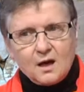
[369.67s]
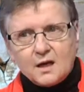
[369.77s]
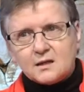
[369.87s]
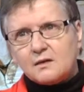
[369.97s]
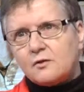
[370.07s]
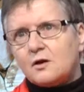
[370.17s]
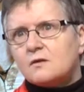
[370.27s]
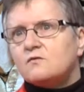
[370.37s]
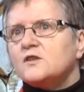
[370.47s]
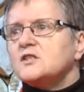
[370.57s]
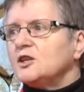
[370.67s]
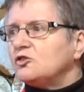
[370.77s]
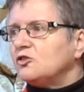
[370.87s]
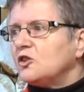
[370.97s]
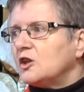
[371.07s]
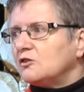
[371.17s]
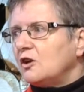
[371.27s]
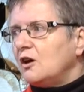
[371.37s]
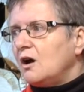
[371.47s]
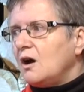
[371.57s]
I never envisaged that
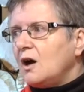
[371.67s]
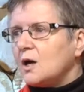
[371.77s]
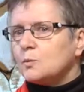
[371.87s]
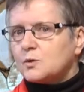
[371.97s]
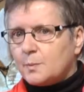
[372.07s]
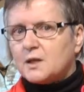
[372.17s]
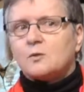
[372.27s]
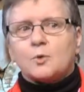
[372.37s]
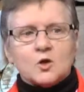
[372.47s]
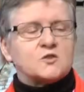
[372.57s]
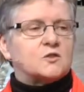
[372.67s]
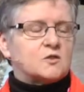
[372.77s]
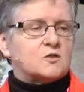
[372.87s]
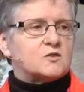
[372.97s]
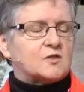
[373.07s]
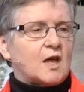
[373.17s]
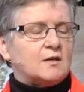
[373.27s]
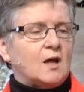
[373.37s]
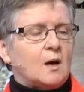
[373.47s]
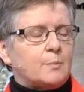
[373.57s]
I would be the person to
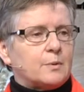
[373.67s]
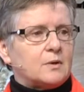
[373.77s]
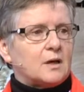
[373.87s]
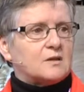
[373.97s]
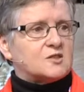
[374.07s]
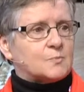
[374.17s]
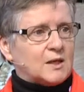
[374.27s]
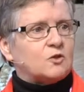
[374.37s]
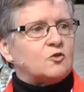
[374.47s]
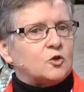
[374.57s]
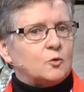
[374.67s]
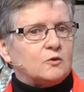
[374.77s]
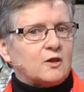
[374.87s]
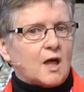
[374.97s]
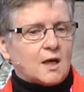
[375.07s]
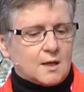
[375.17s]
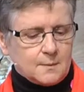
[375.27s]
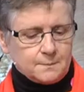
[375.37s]
stand up and speak to you today.